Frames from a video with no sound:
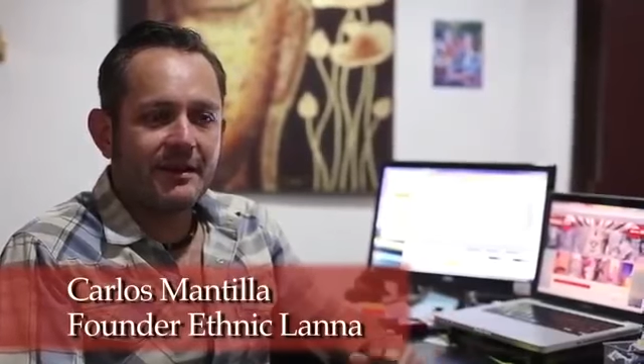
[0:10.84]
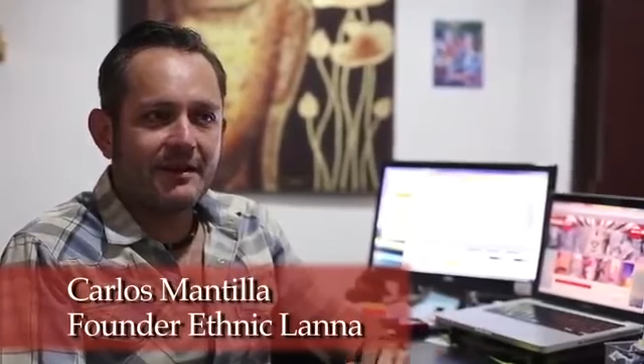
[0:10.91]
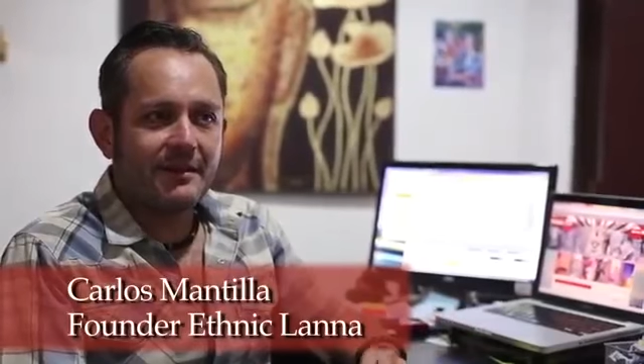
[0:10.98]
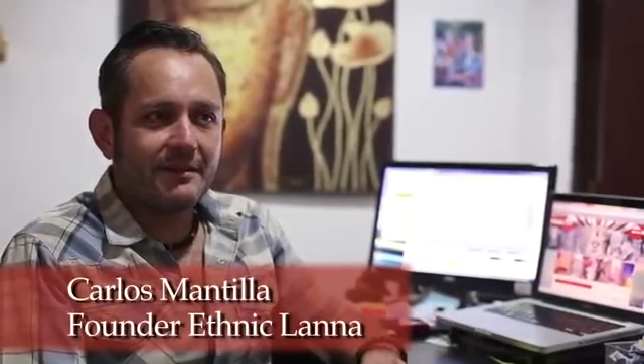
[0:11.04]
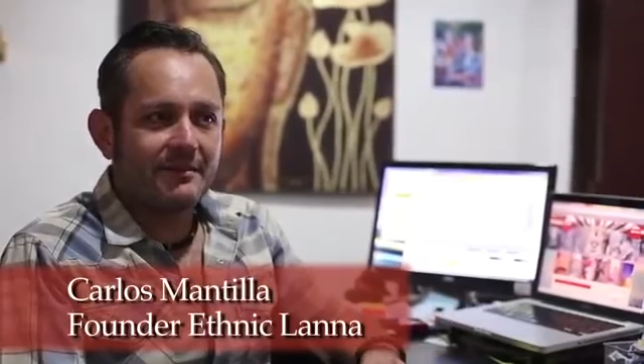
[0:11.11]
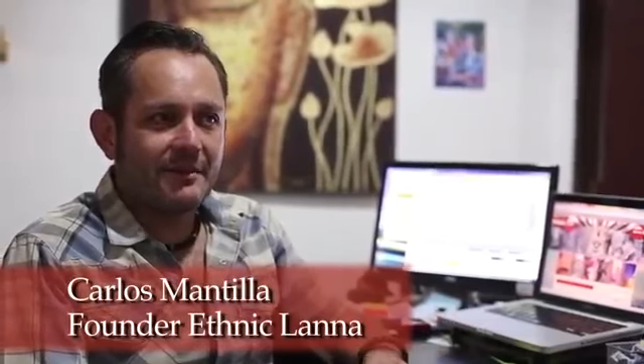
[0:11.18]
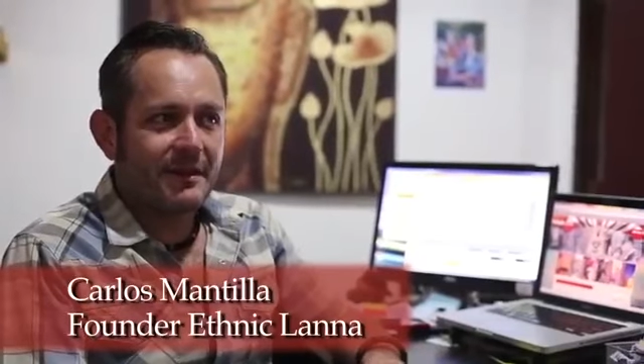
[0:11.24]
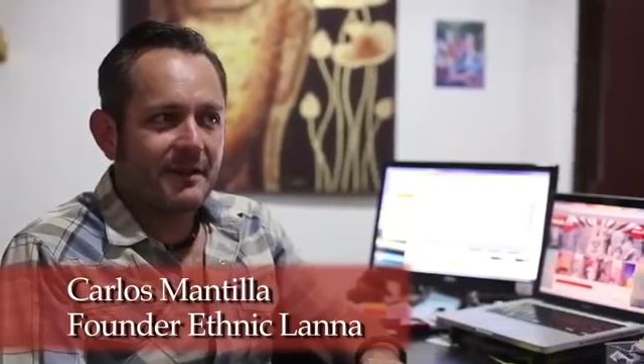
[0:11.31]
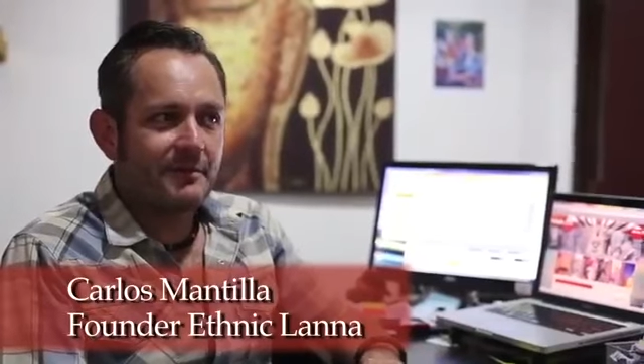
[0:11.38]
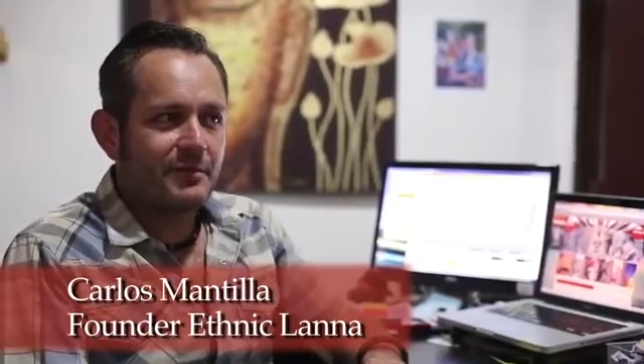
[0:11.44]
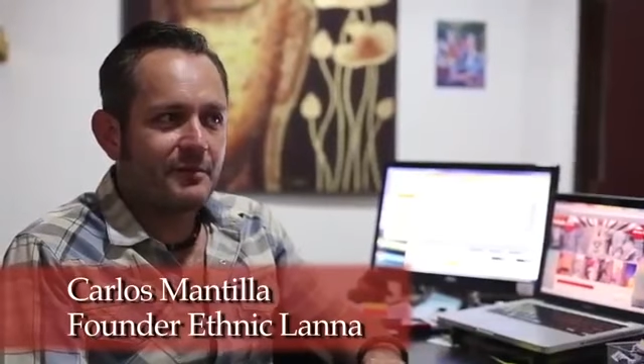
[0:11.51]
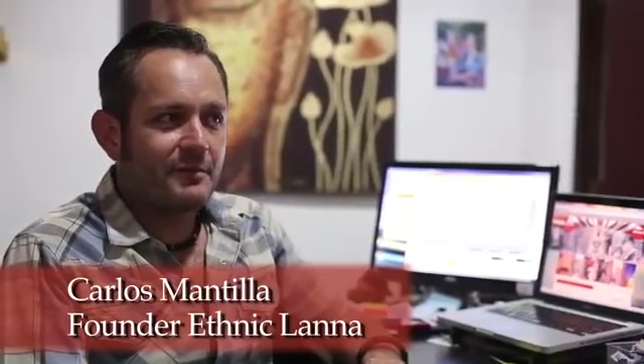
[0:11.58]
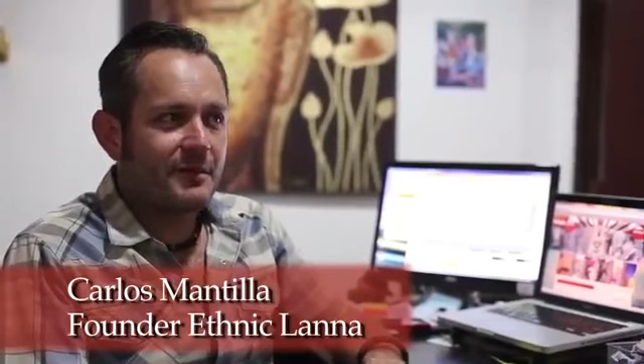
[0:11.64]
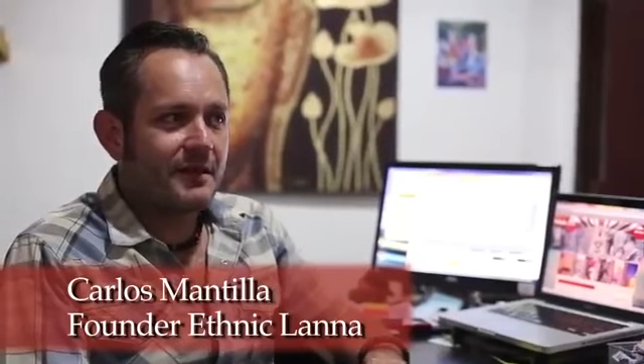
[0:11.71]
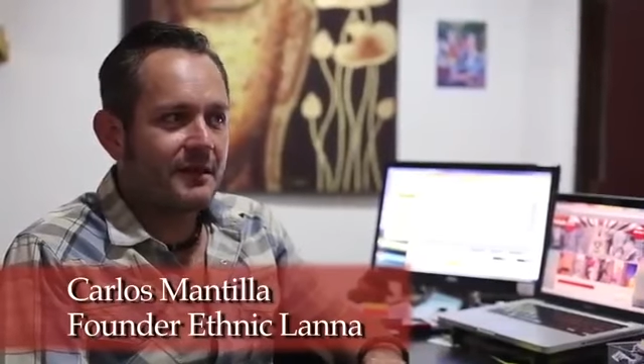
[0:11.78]
Uh, came to
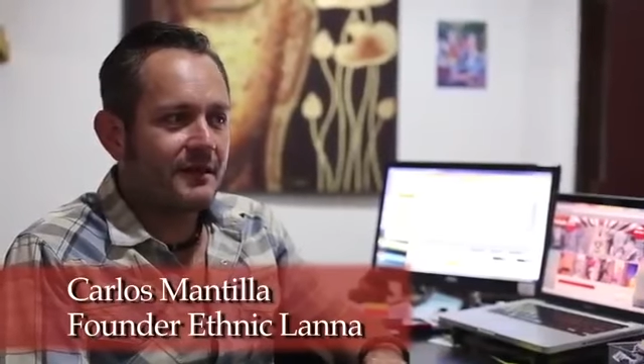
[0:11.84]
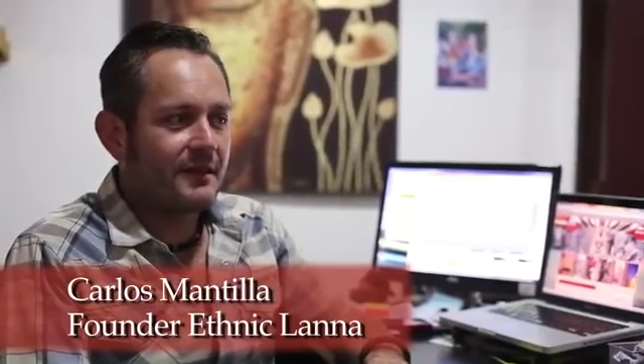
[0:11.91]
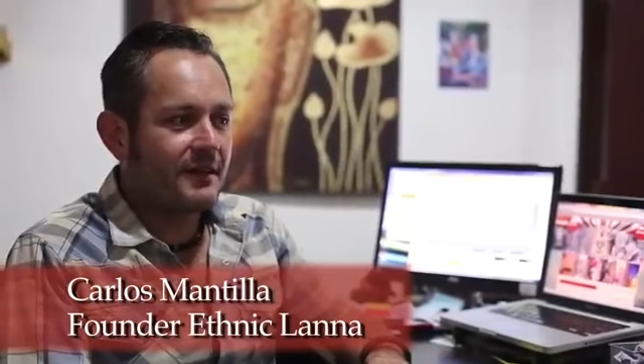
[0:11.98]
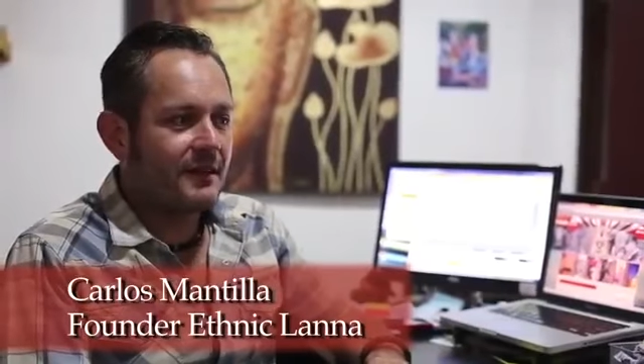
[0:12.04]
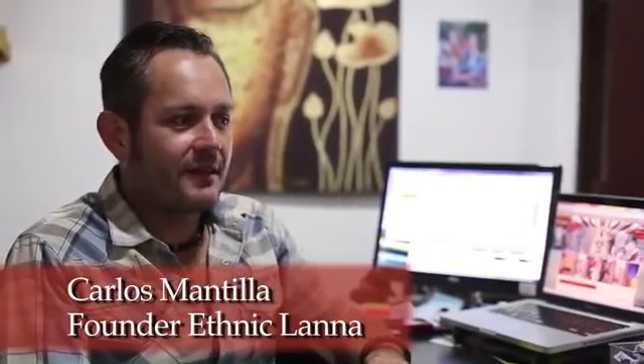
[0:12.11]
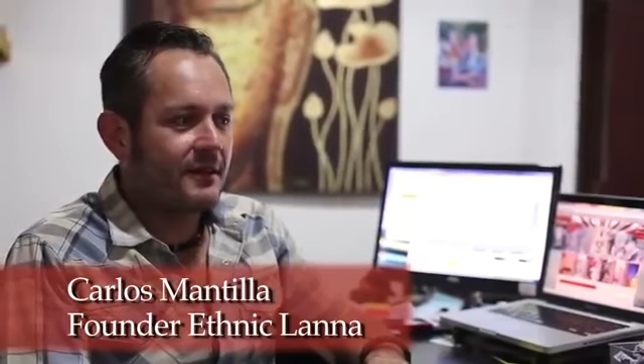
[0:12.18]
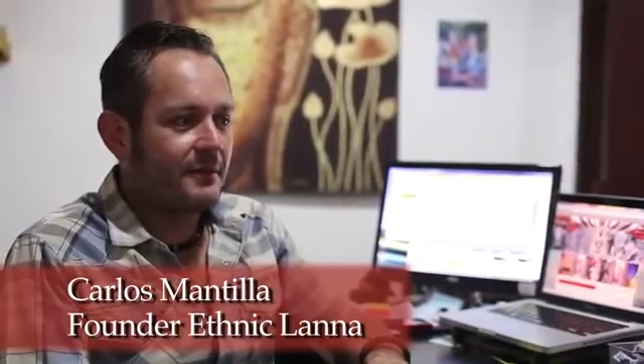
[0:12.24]
me uh,